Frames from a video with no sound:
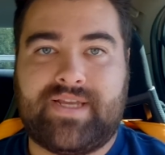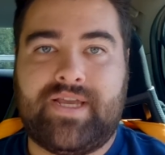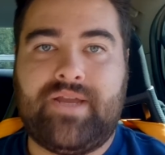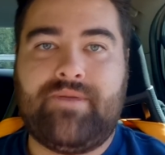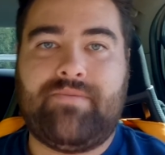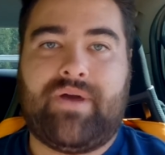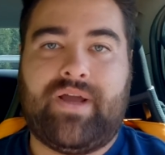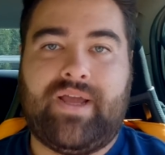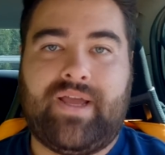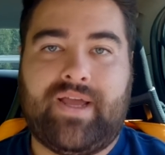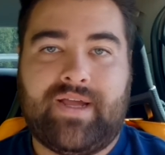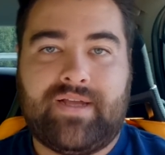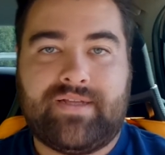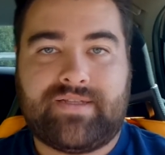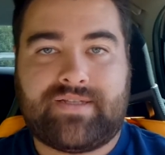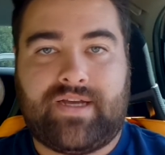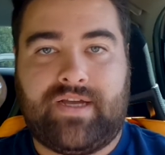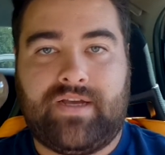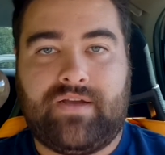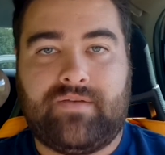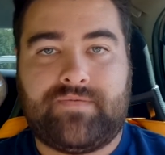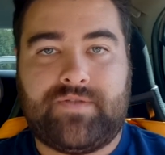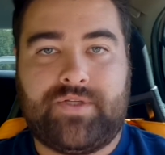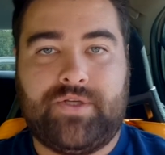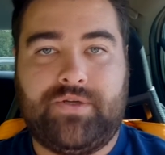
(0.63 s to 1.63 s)
In my hands
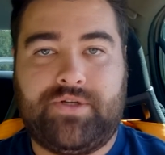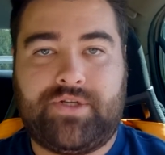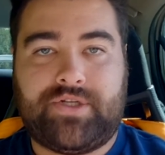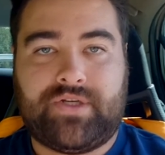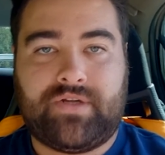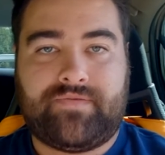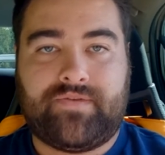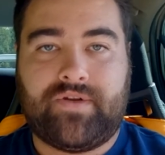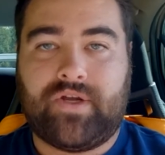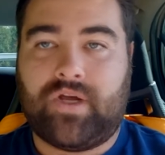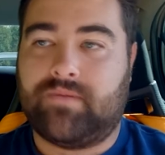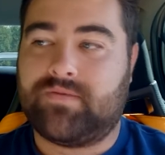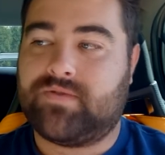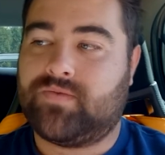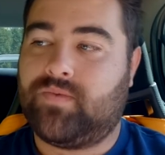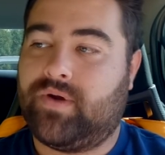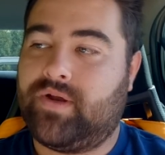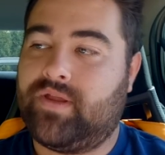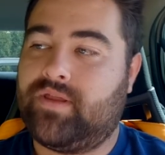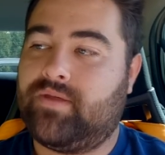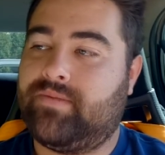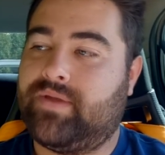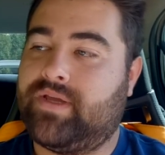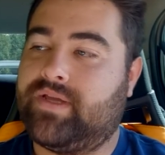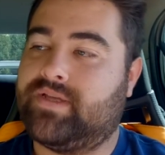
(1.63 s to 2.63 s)
I have two shift knobs. One
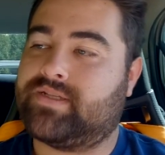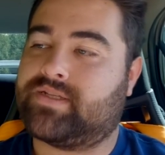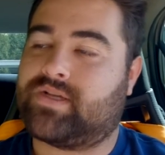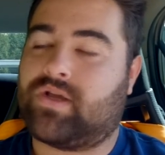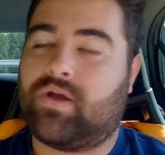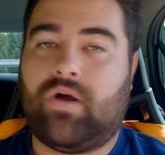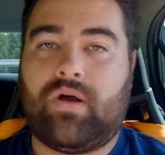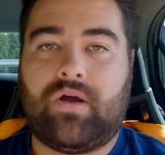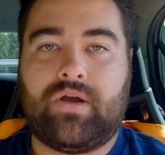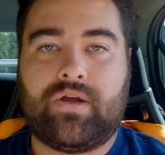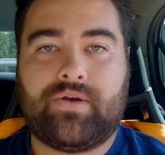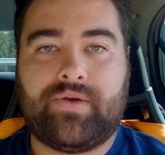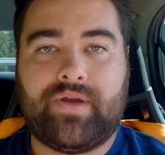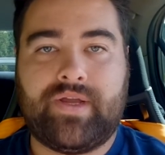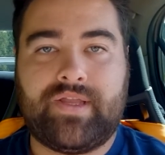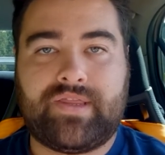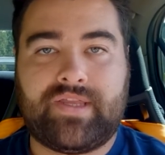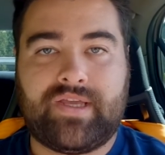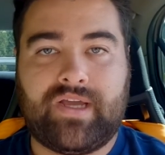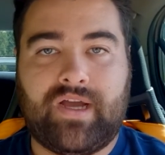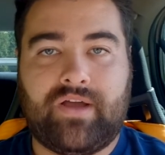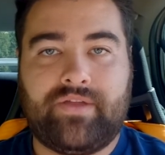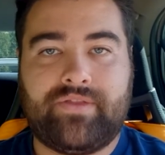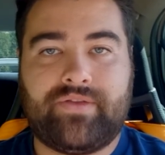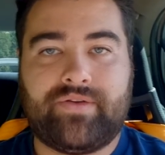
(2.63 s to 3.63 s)
of them is concrete,
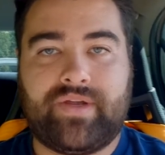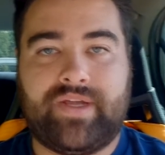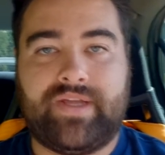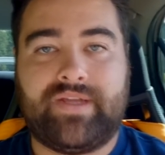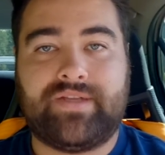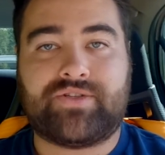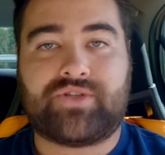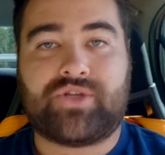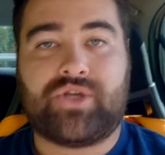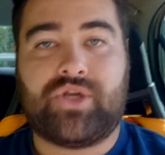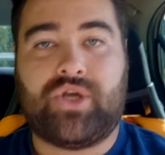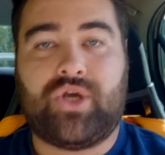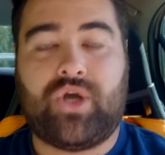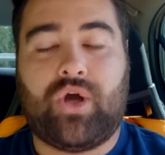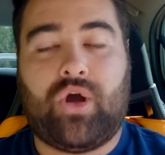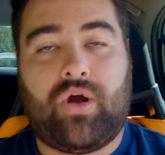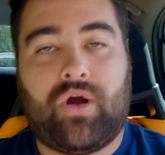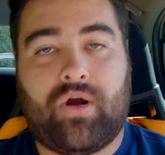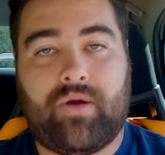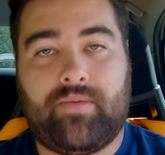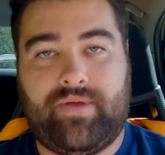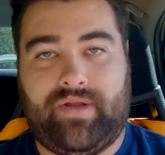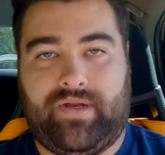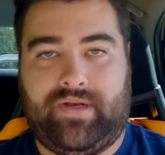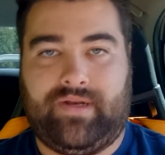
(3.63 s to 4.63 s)
the other is
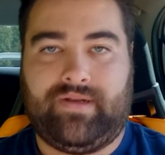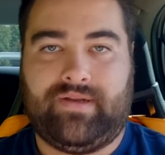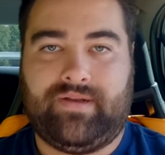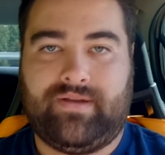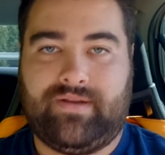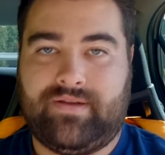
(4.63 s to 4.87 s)
carbon.